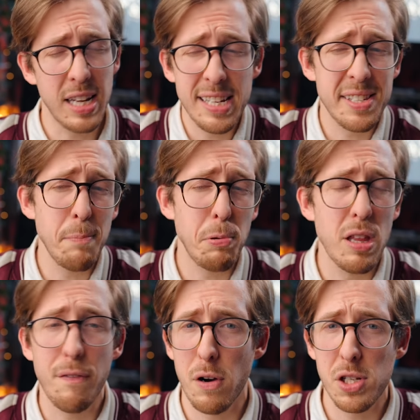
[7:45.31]
It's simply
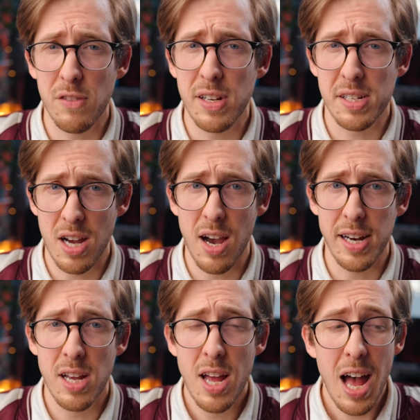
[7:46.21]
the first of its
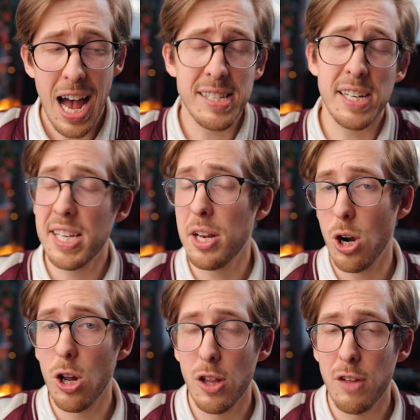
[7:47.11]
kind. As I said
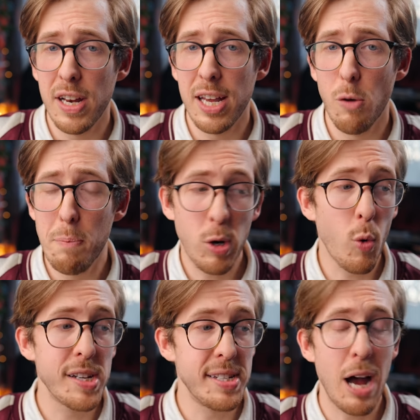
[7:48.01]
earlier in the video,
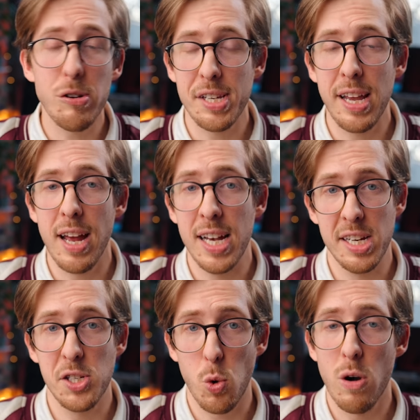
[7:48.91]
Bitcoin is now seen as a
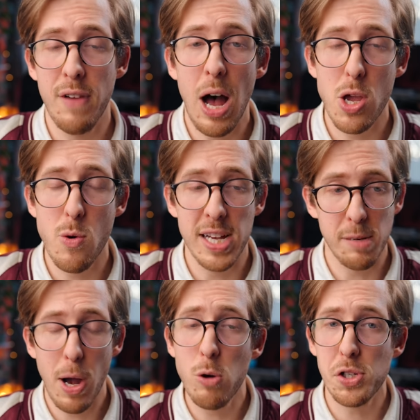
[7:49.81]
store of value as
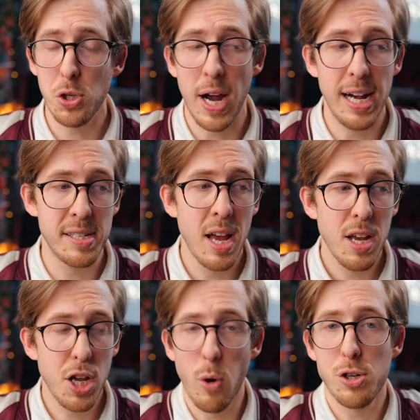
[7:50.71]
opposed to as,
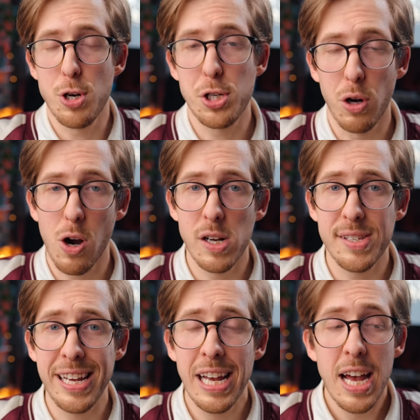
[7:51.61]
you know, a traditional
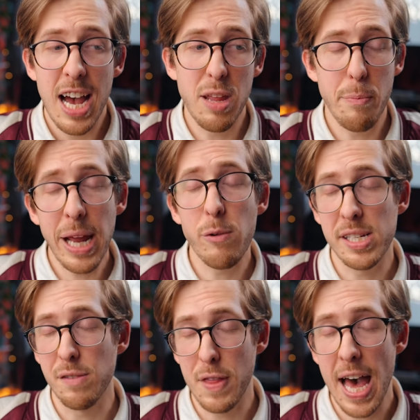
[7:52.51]
currency. And the main
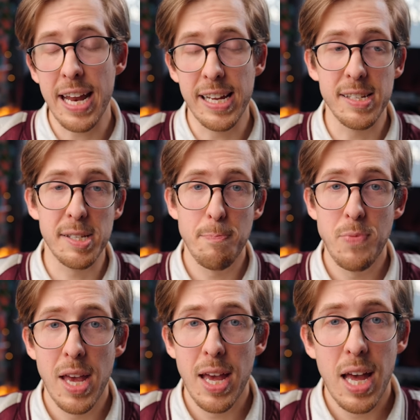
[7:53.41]
reason for that is,
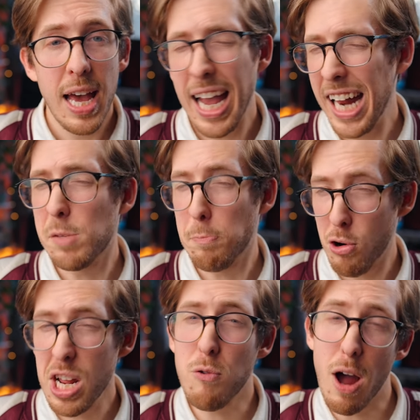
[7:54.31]
it's
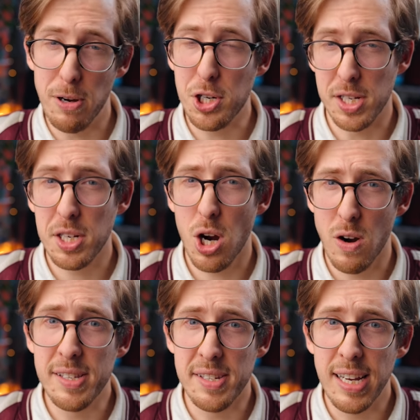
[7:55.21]
pretty rubbish as a
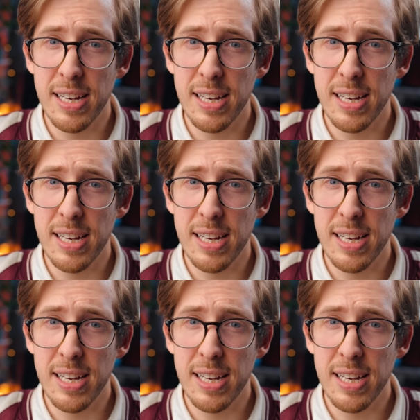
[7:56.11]
currency.